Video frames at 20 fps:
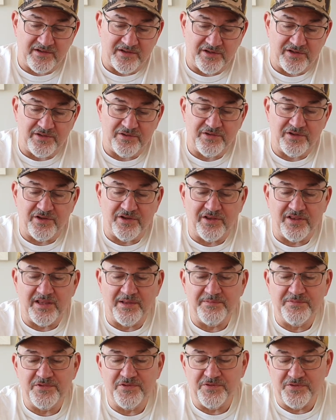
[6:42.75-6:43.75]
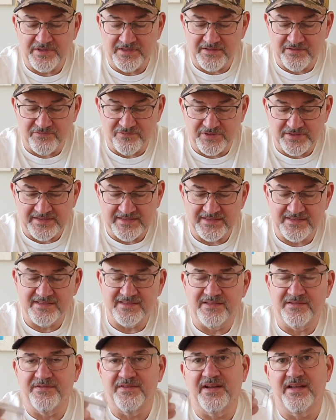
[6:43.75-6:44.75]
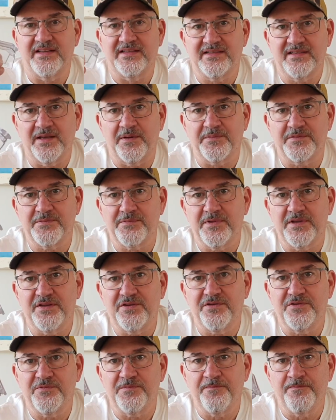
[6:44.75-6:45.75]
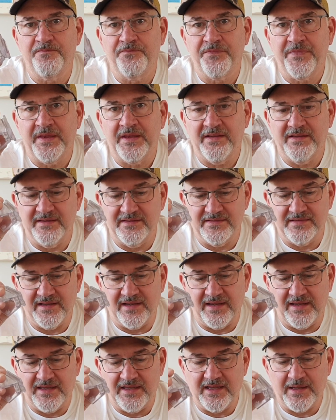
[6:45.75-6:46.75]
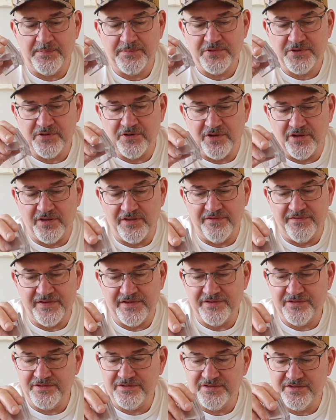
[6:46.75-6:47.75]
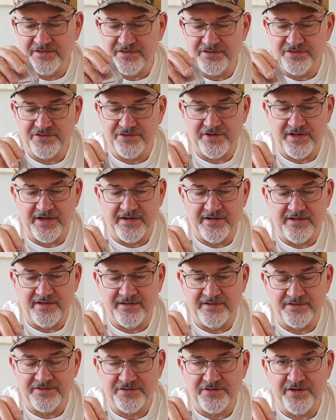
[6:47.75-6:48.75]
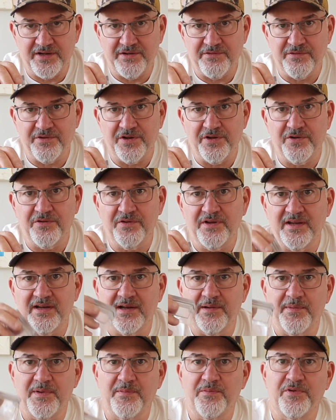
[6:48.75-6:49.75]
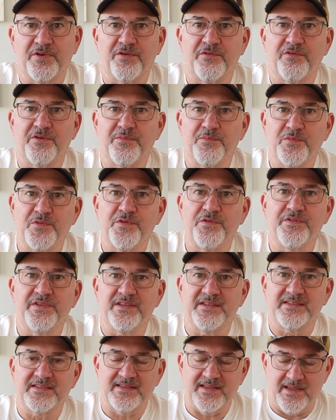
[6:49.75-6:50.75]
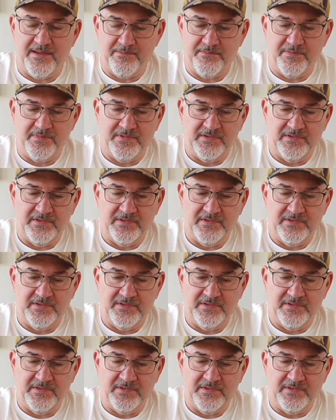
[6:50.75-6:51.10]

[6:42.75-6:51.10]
All I'm doing, what this device helps me do, is I capture all the feathers in a straight row, and I'm able to remove the stem.